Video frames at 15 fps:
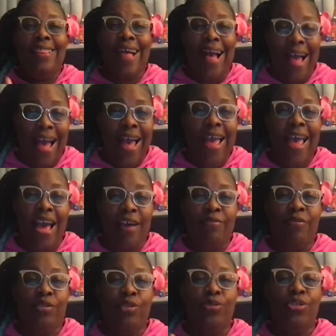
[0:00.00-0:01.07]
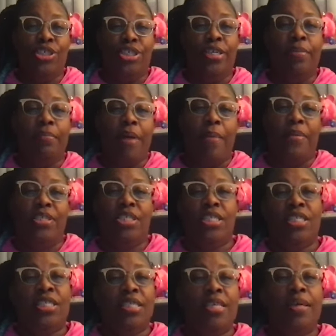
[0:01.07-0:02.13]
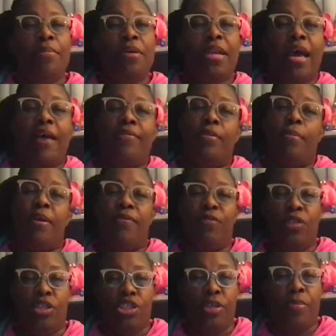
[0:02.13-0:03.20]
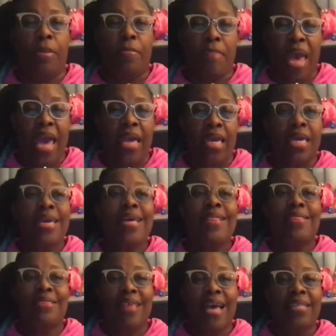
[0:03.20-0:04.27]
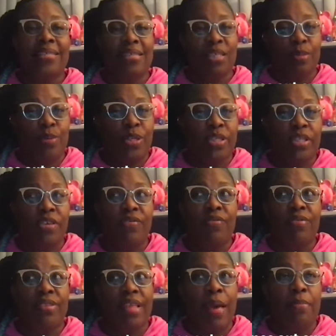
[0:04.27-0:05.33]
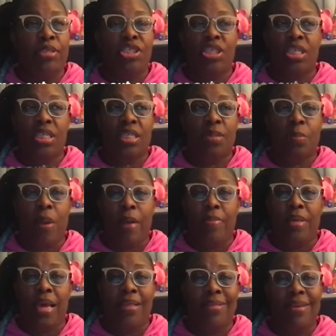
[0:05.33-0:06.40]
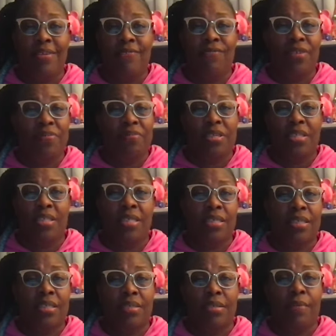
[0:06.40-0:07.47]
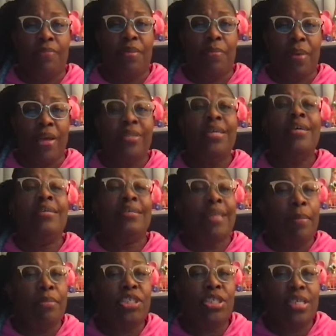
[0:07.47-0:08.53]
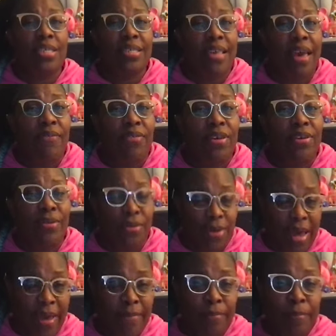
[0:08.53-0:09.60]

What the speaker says: I have to ship my machine to them, and I have to pay for the shipping back. That's expensive. That machine is probably, I think, 50, 60 something pounds. That machine is heavy, okay?